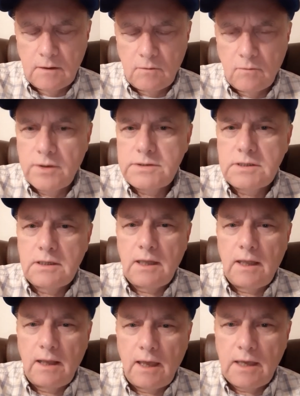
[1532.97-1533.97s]
Once
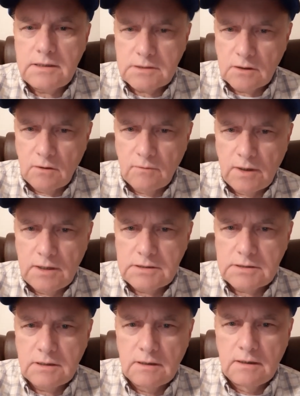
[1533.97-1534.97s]
again, as
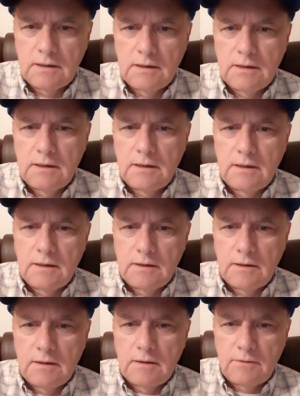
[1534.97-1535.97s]
always,
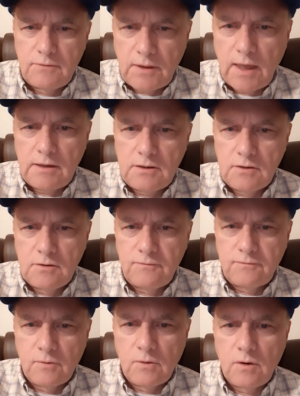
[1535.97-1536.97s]
thank you
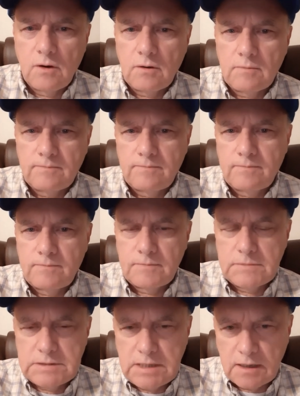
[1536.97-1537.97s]
for
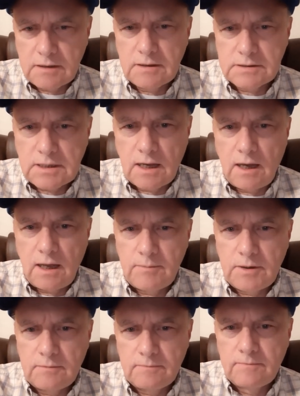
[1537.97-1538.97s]
taking the time
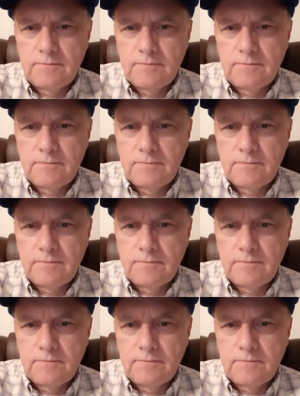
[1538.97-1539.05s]
and